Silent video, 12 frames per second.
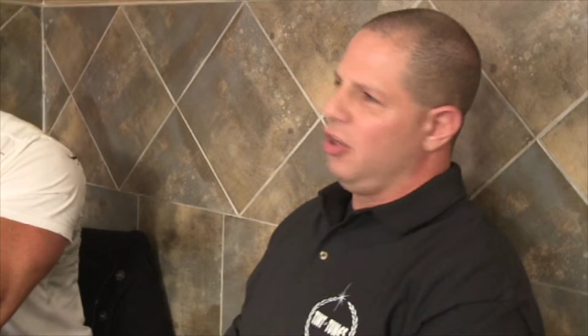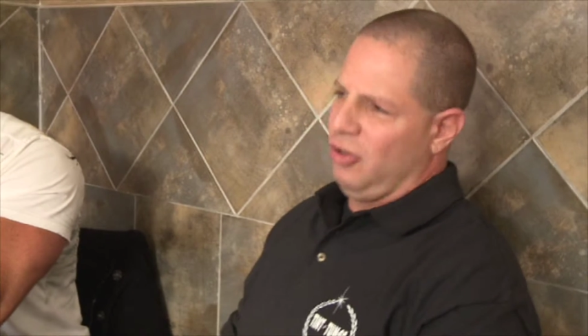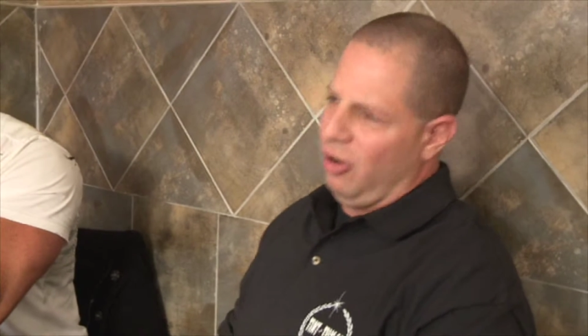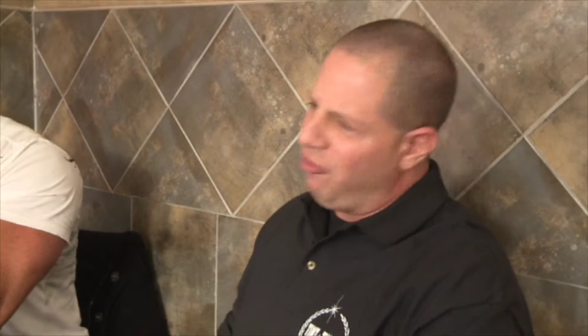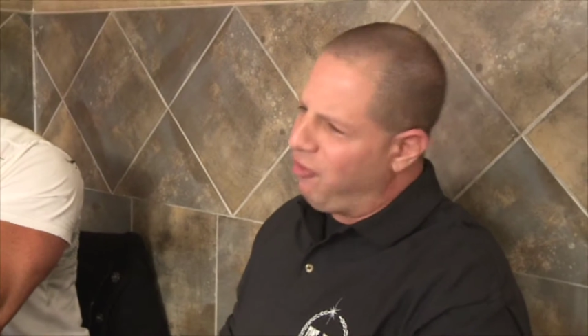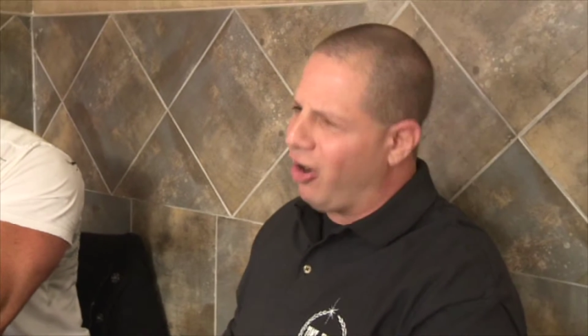
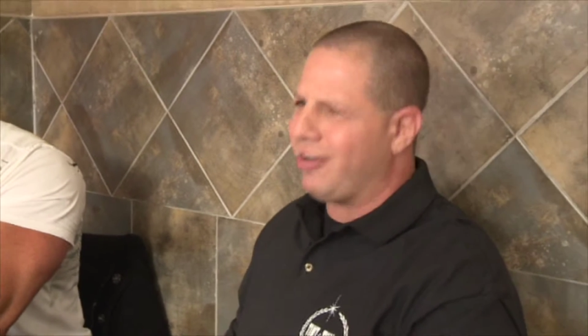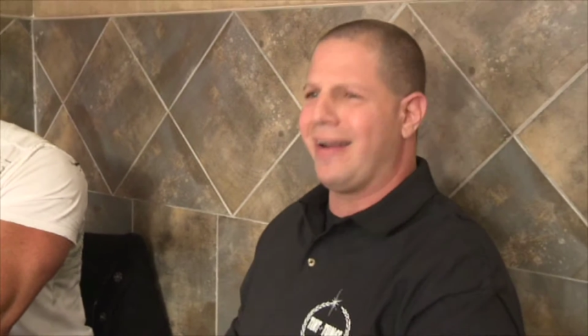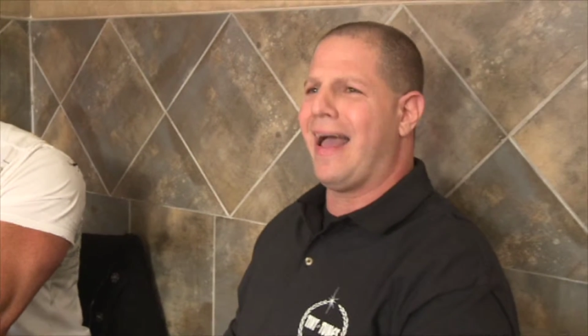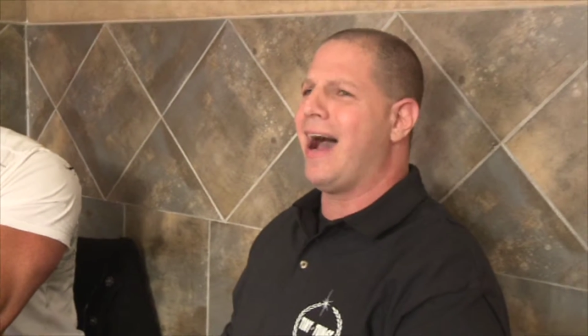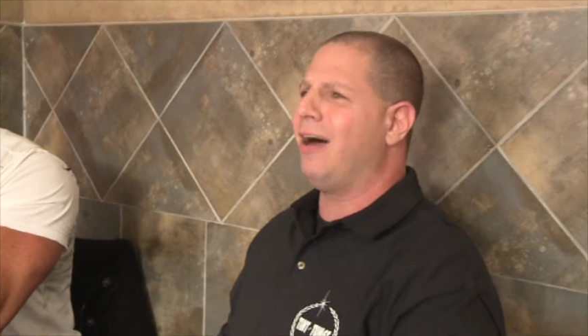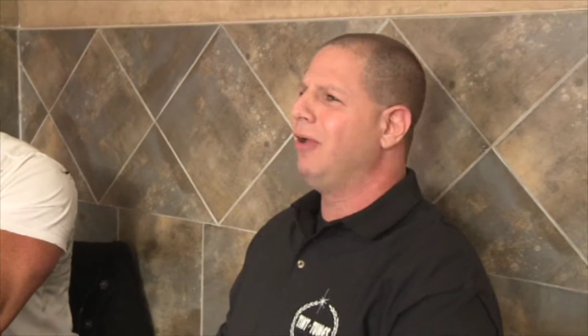You're fucking
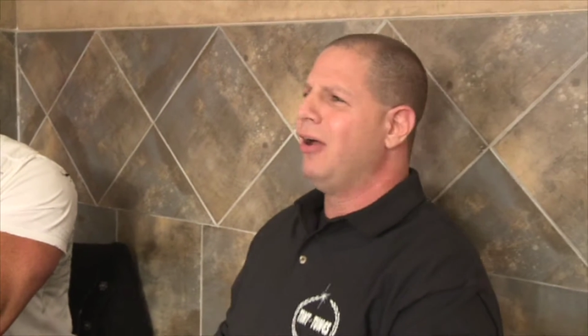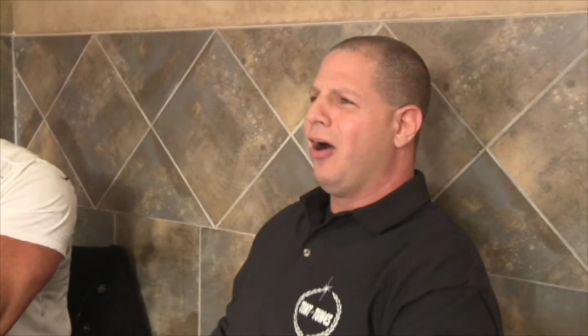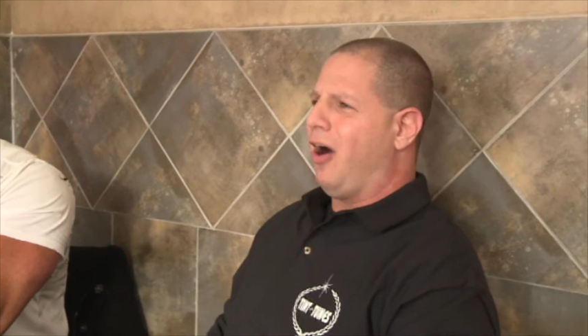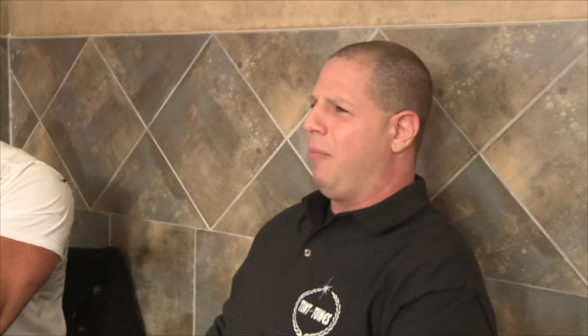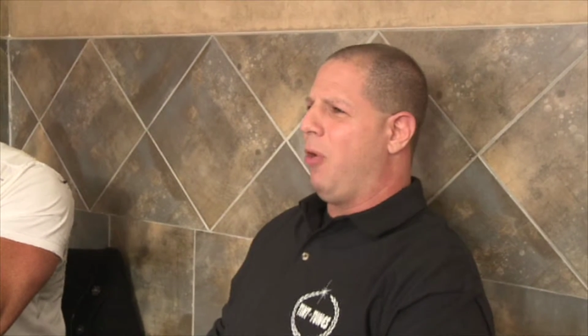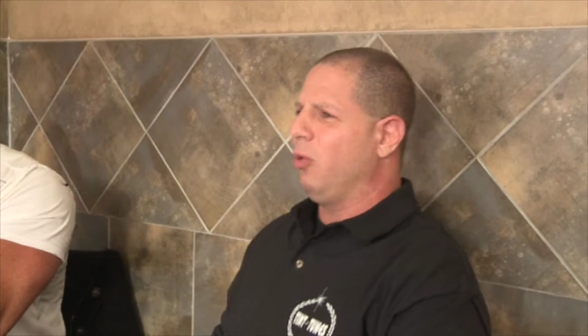out.
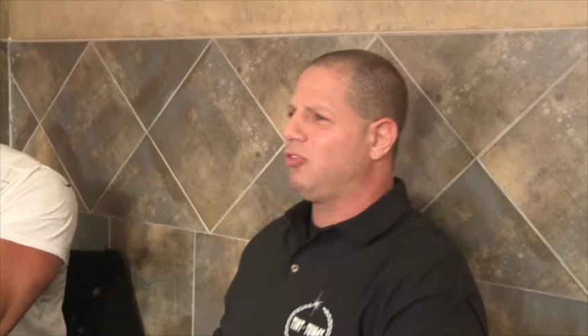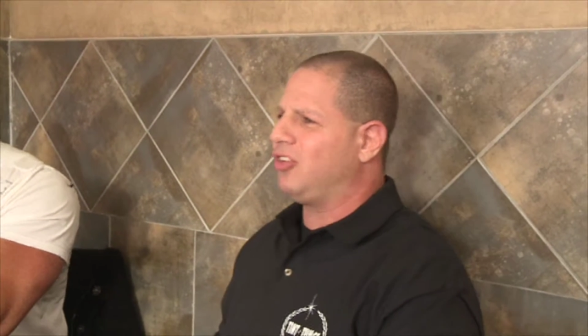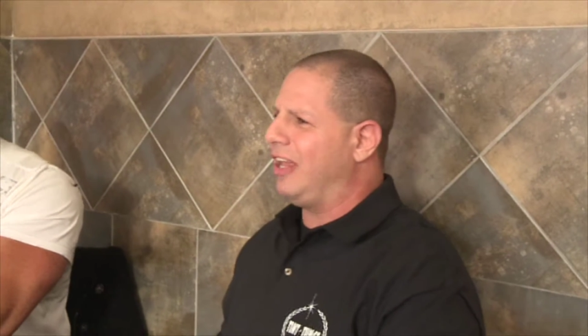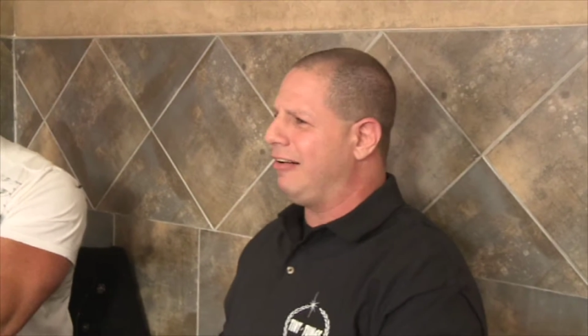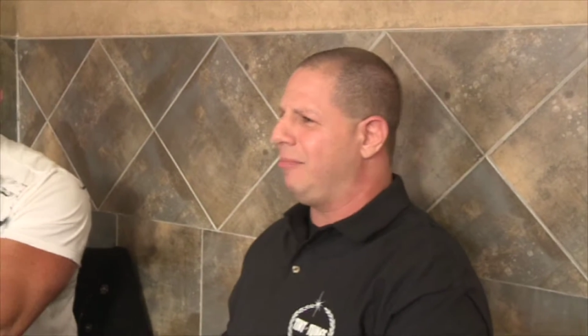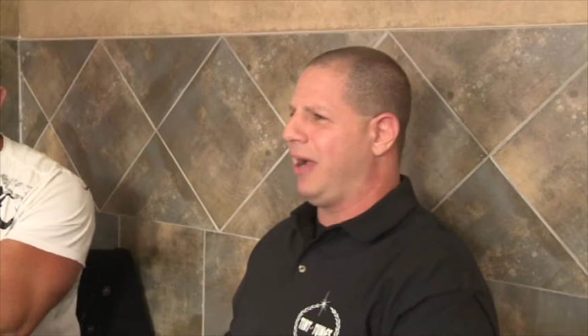I'm
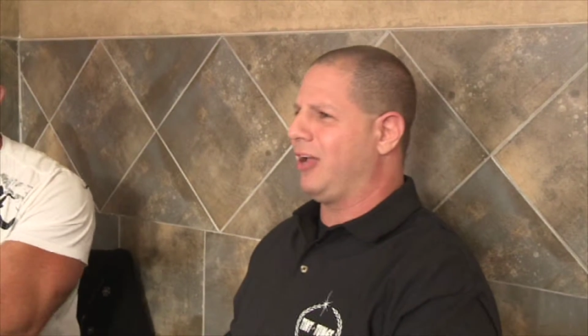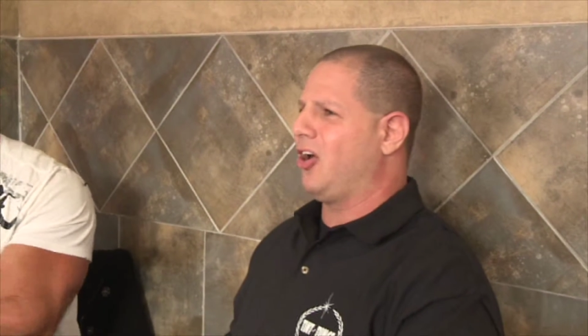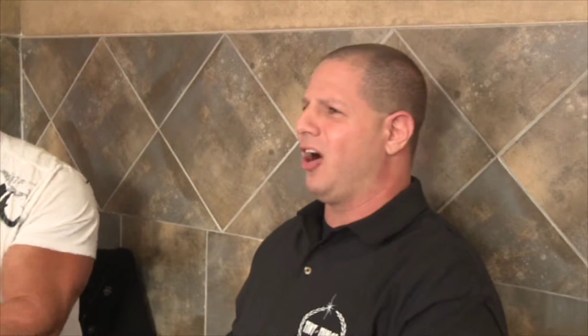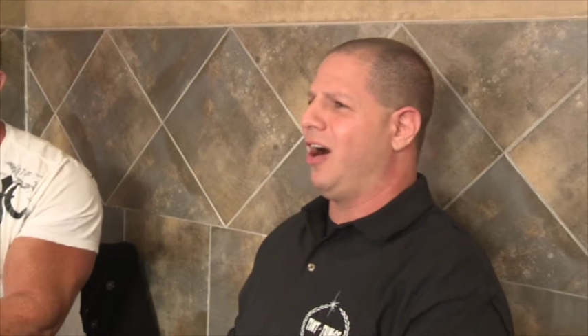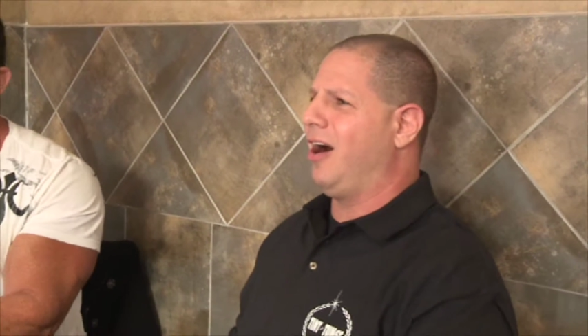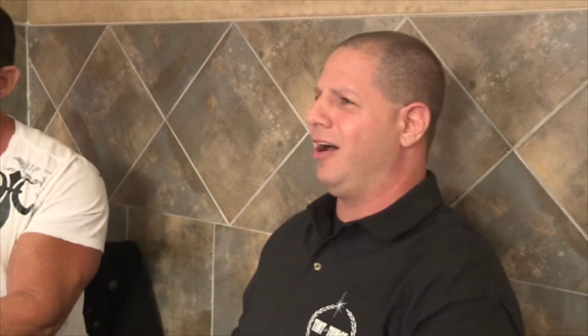wholesaling my
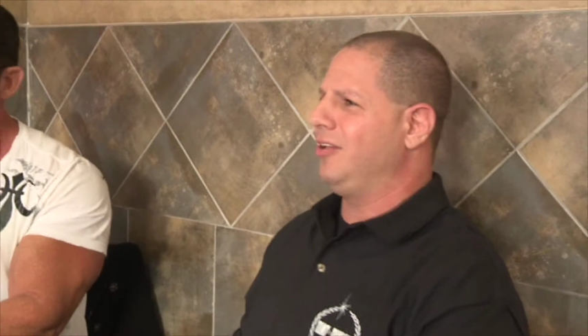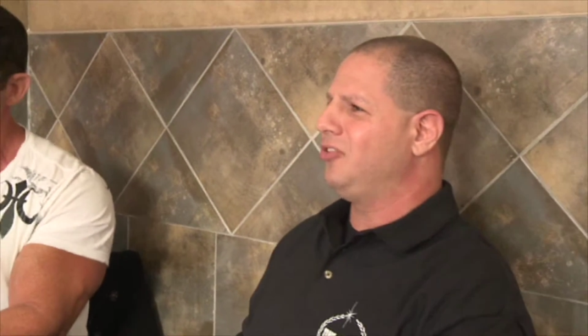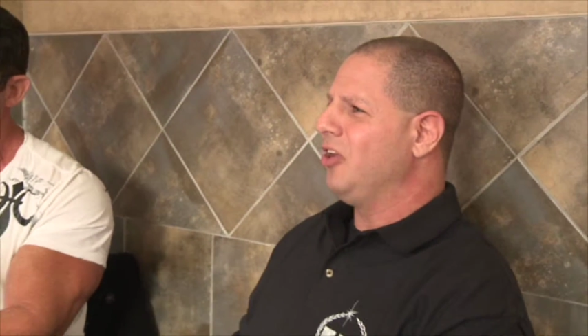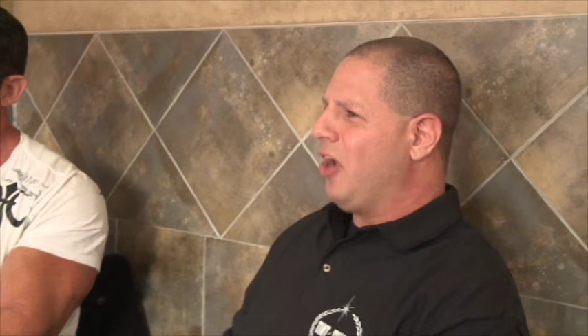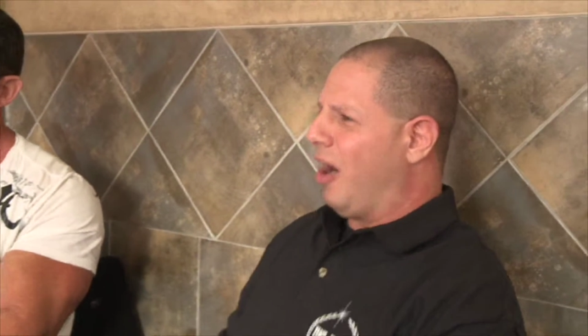cars.